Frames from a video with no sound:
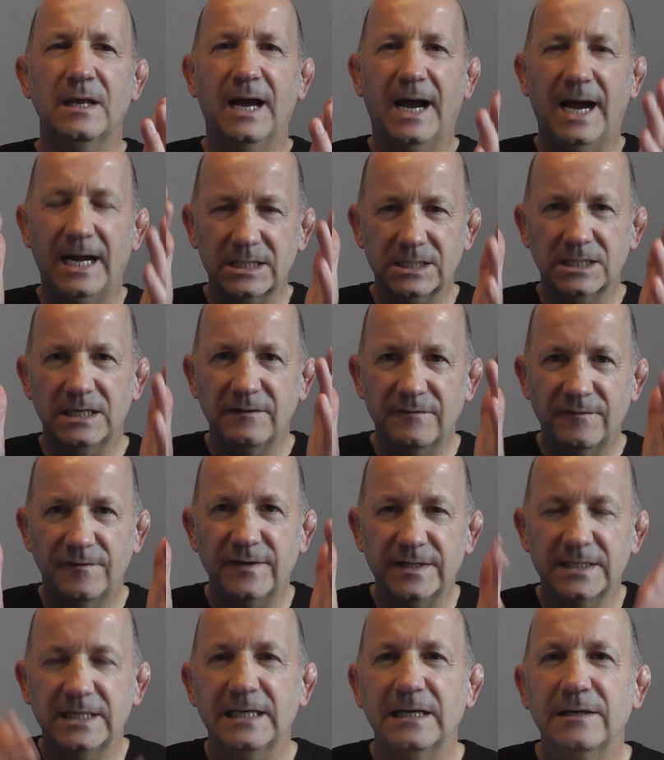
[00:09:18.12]
actually
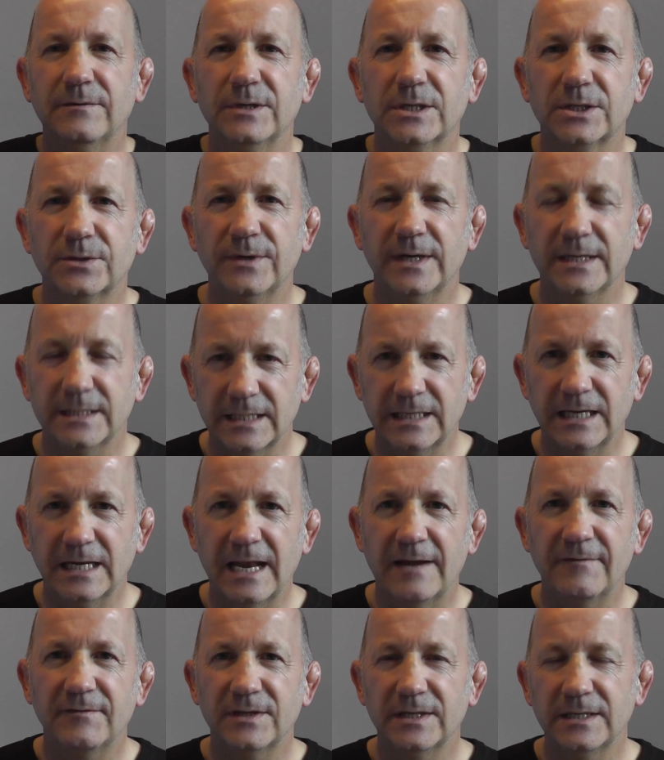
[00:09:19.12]
physically restricted in
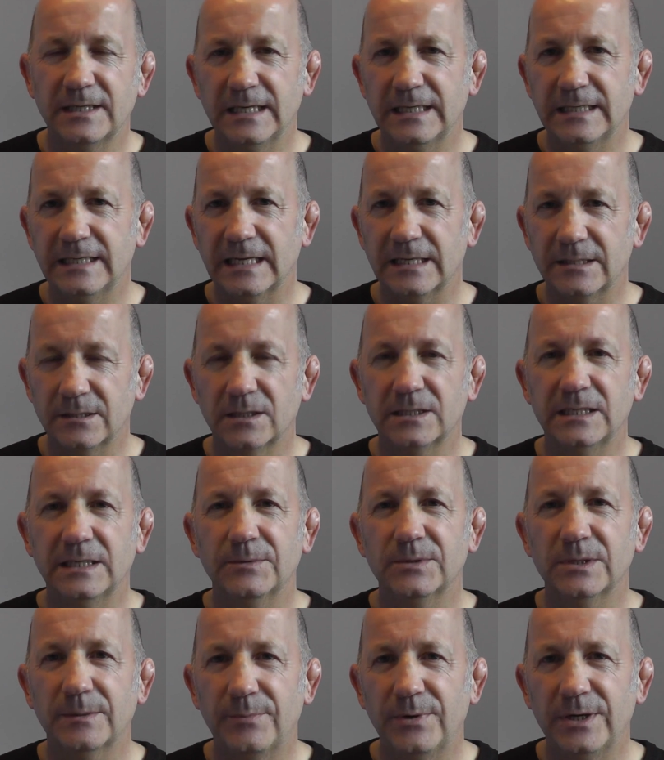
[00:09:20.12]
everything he did because he
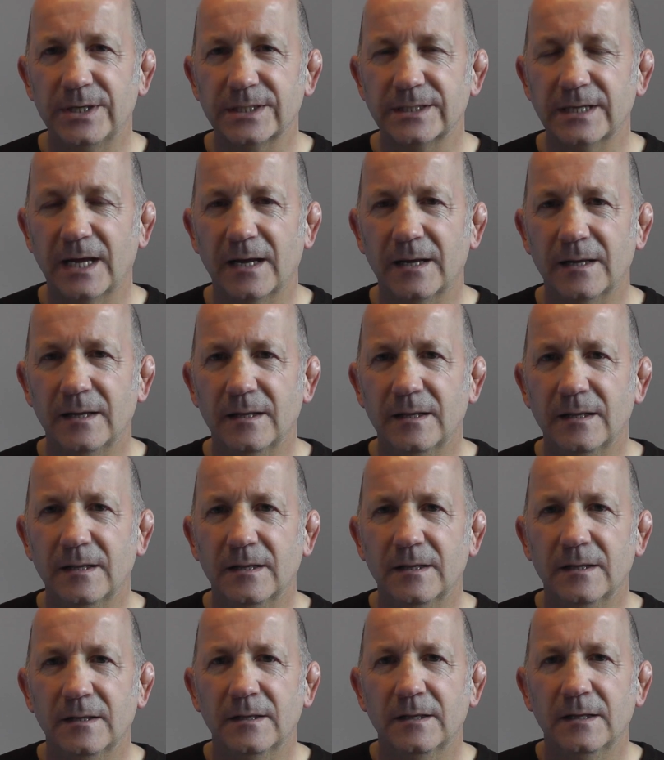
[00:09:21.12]
was a prisoner.
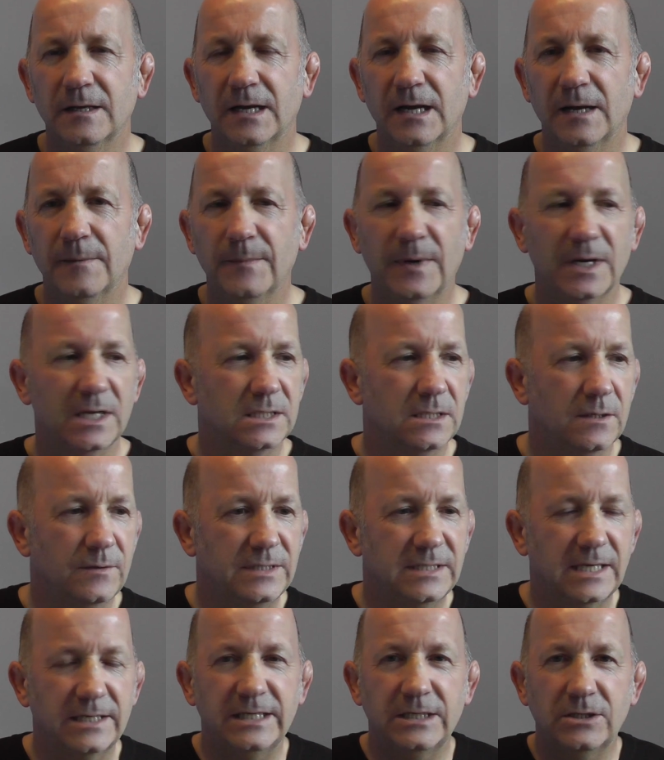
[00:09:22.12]
So
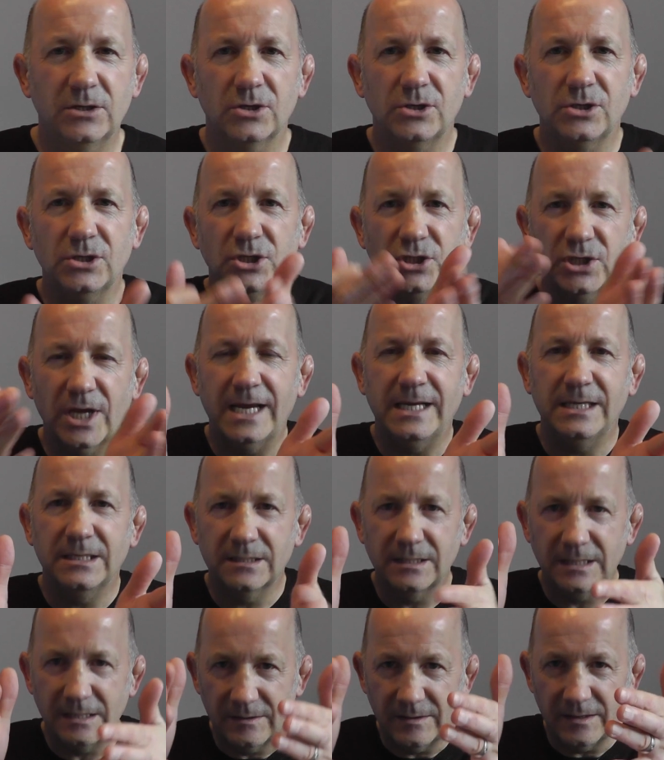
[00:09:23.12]
he said he couldn't
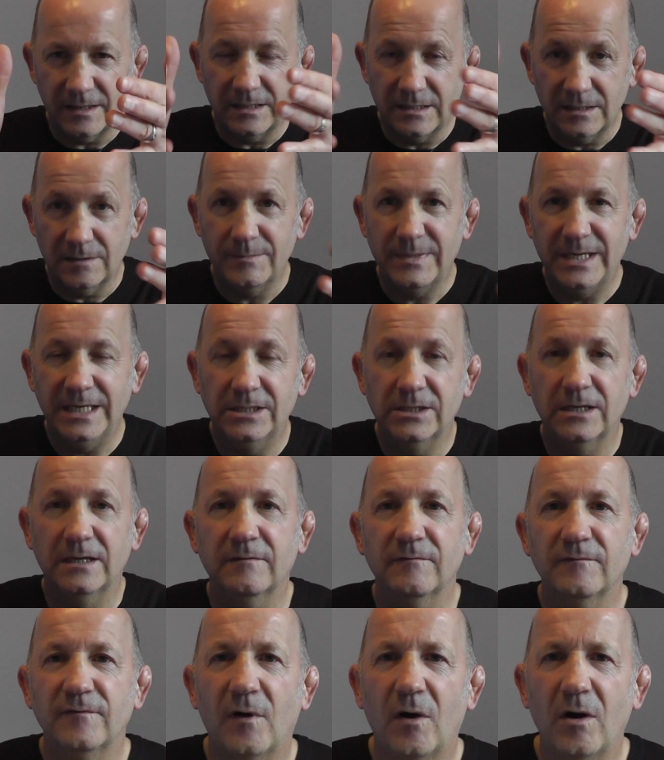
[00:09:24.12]
change the immediate
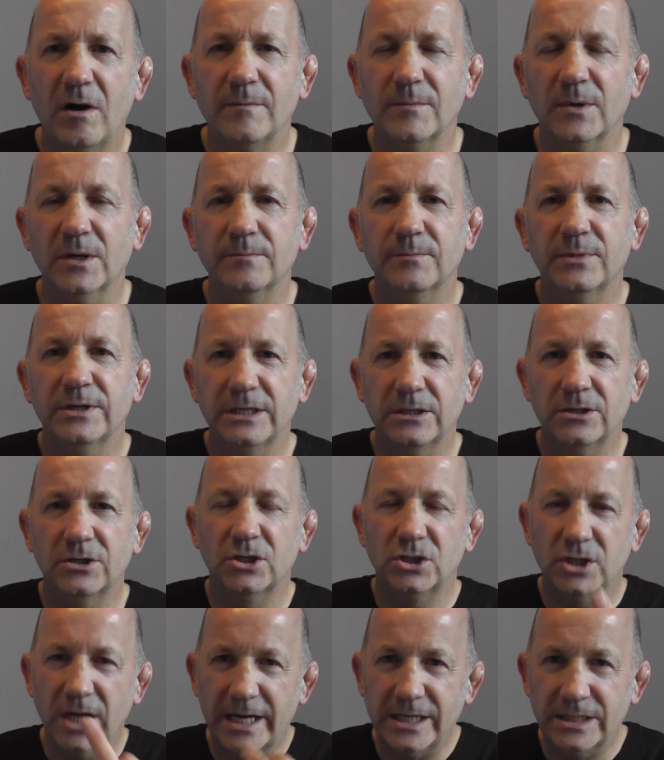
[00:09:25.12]
environment, but he
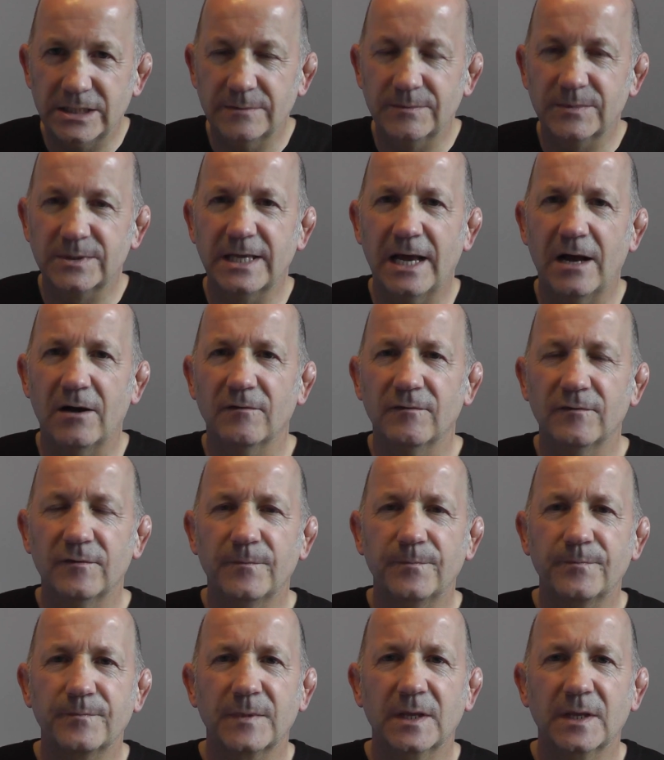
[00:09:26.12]
could change himself.